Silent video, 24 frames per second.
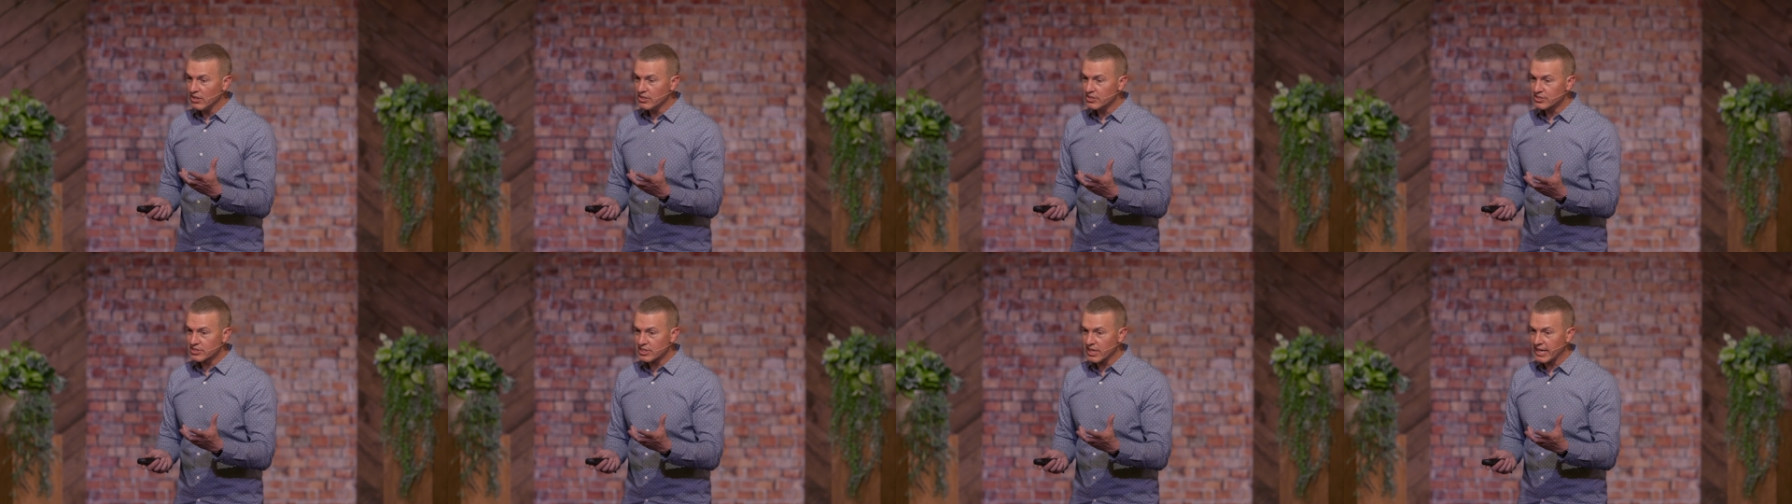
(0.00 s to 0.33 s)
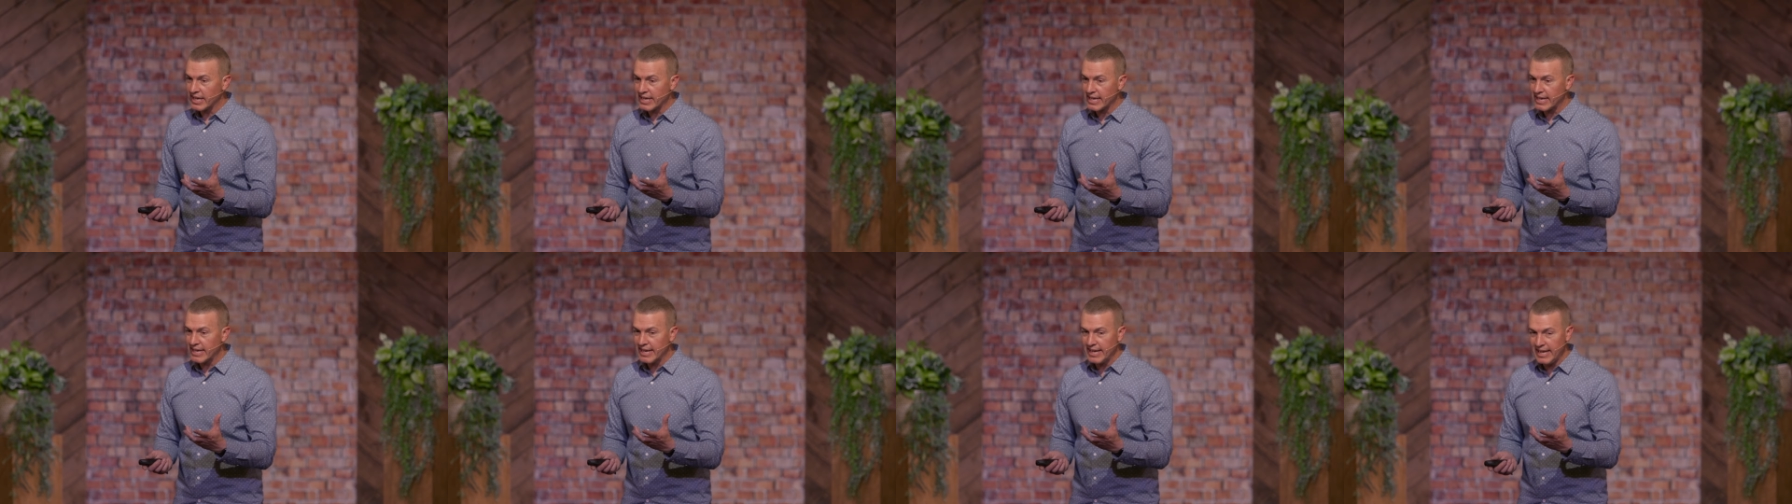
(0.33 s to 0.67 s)
It's like,
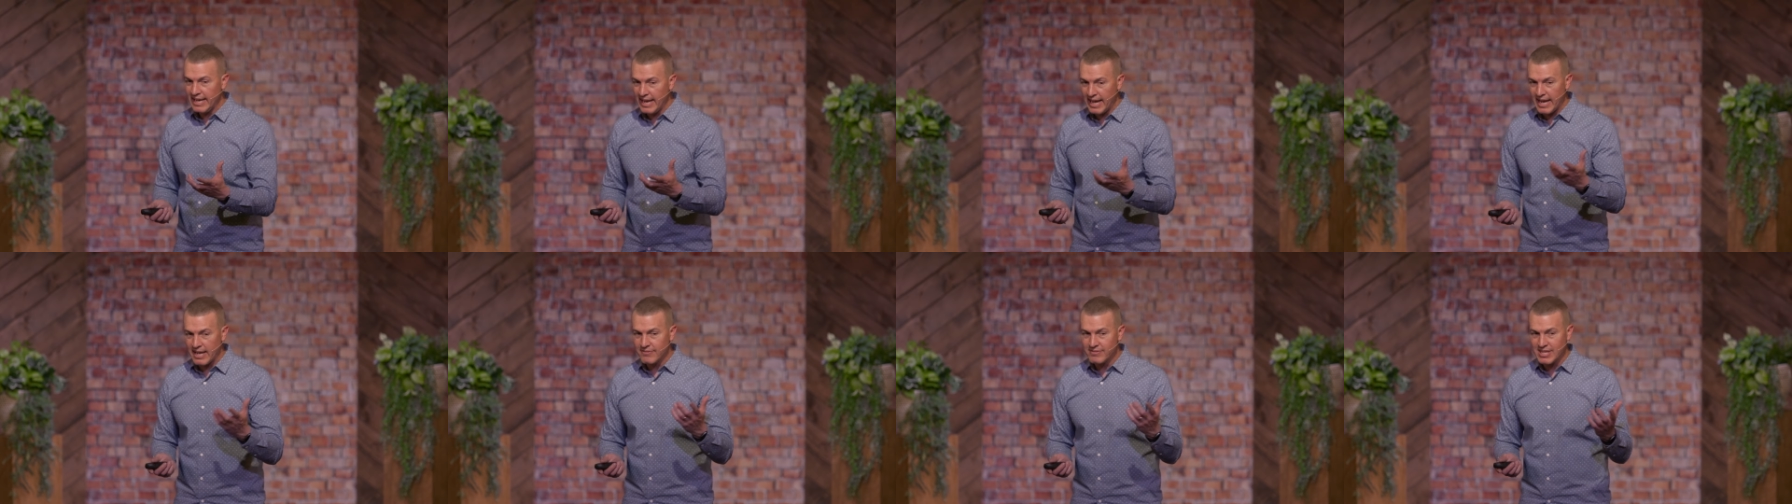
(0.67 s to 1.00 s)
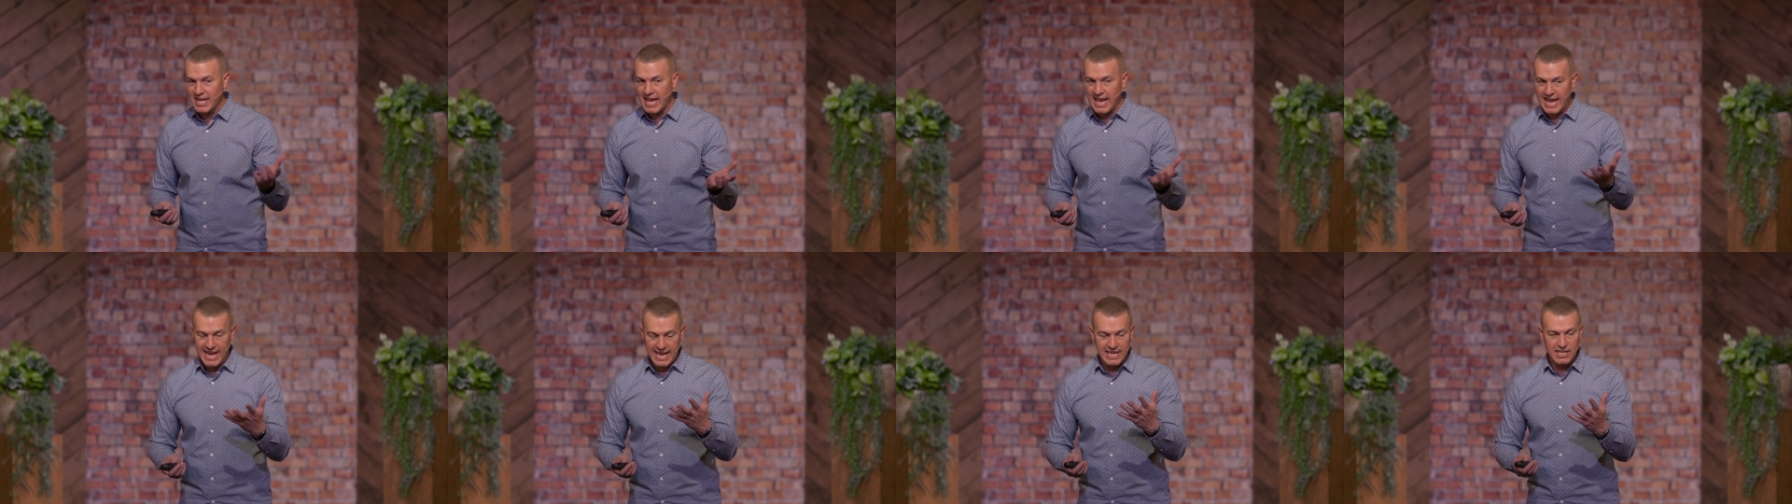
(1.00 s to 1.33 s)
yeah, I'm the
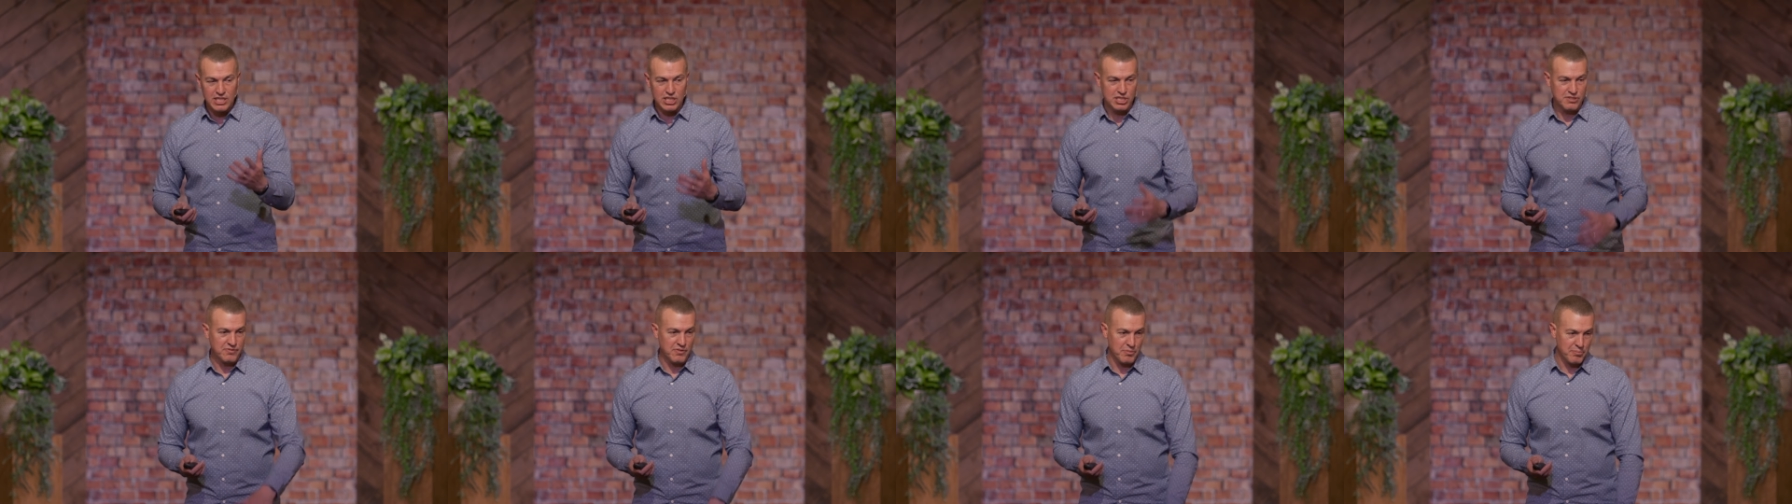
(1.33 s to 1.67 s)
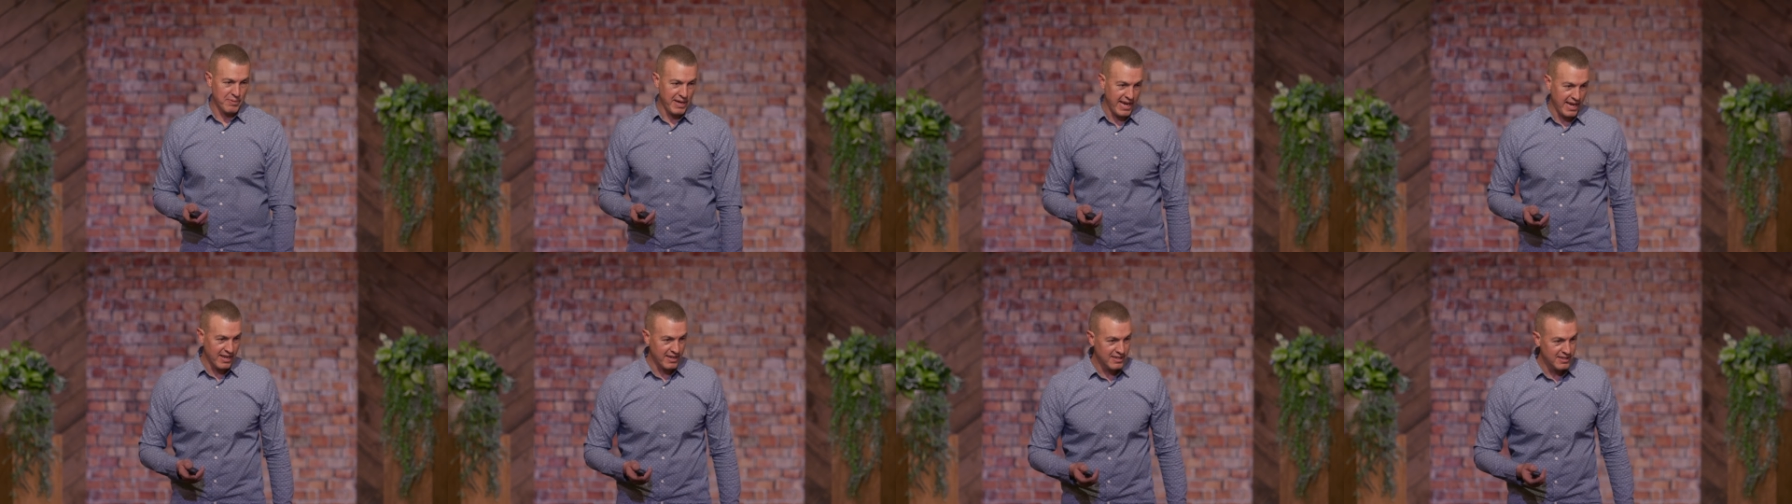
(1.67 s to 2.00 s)
age of a
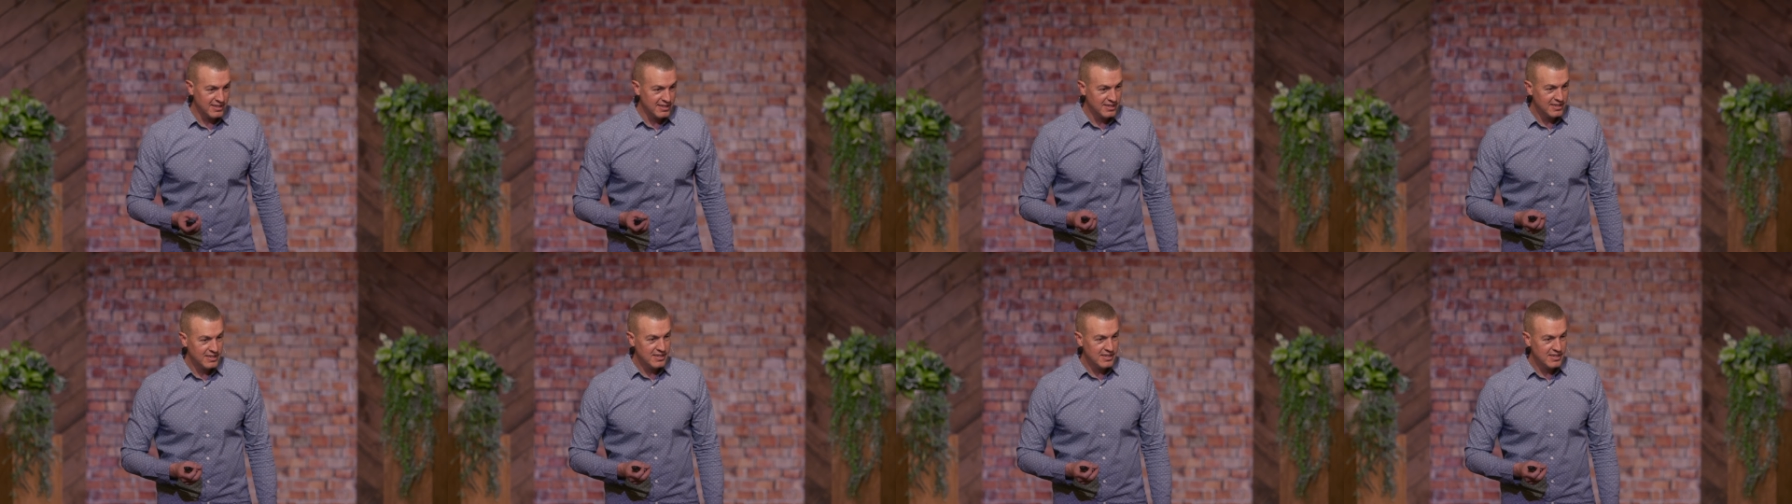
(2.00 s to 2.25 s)
man,